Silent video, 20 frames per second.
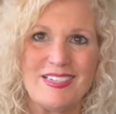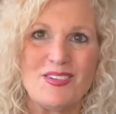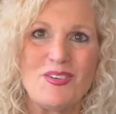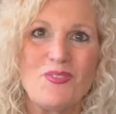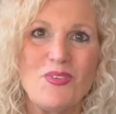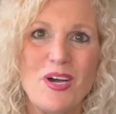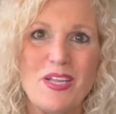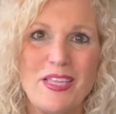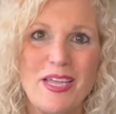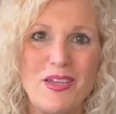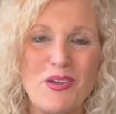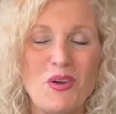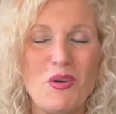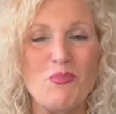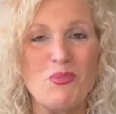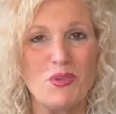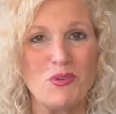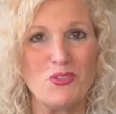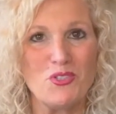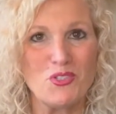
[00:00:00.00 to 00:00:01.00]
Well, I
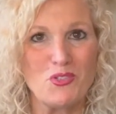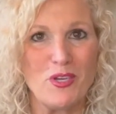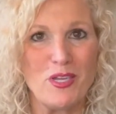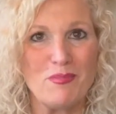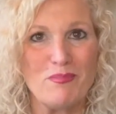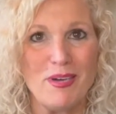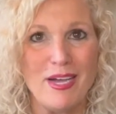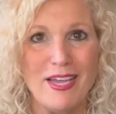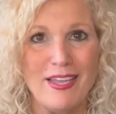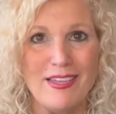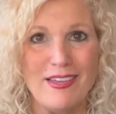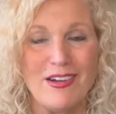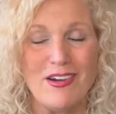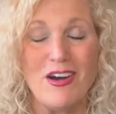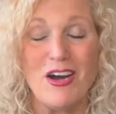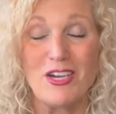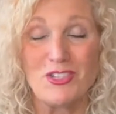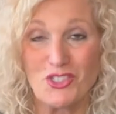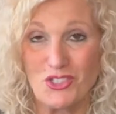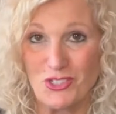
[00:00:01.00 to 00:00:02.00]
hope you enjoyed my
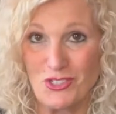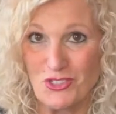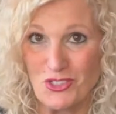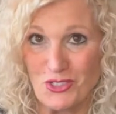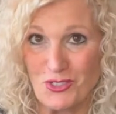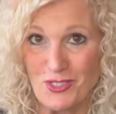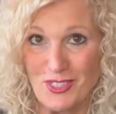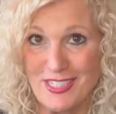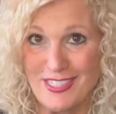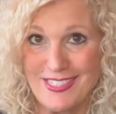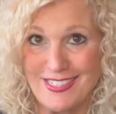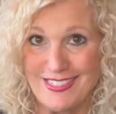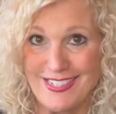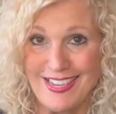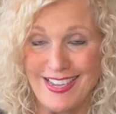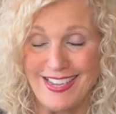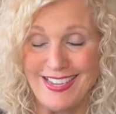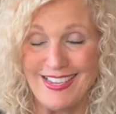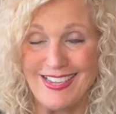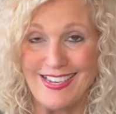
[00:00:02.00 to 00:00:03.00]
auction journey
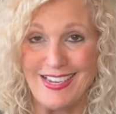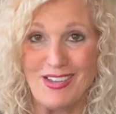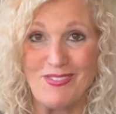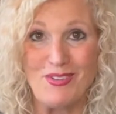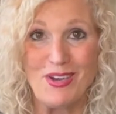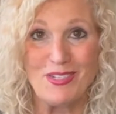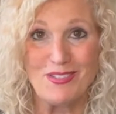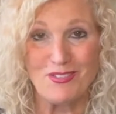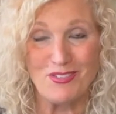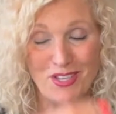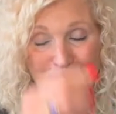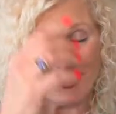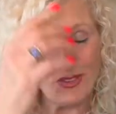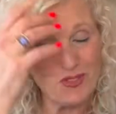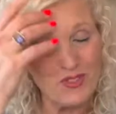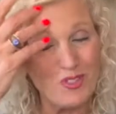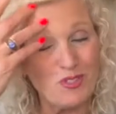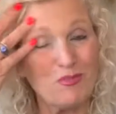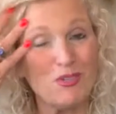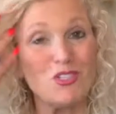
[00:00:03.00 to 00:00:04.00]
today, and I want to thank
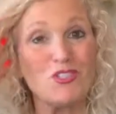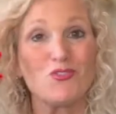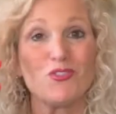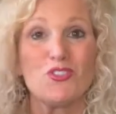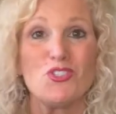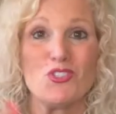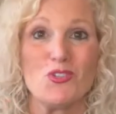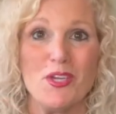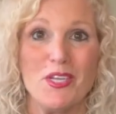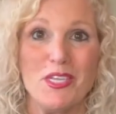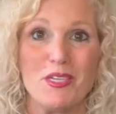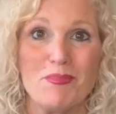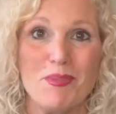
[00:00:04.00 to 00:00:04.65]
you so much for joining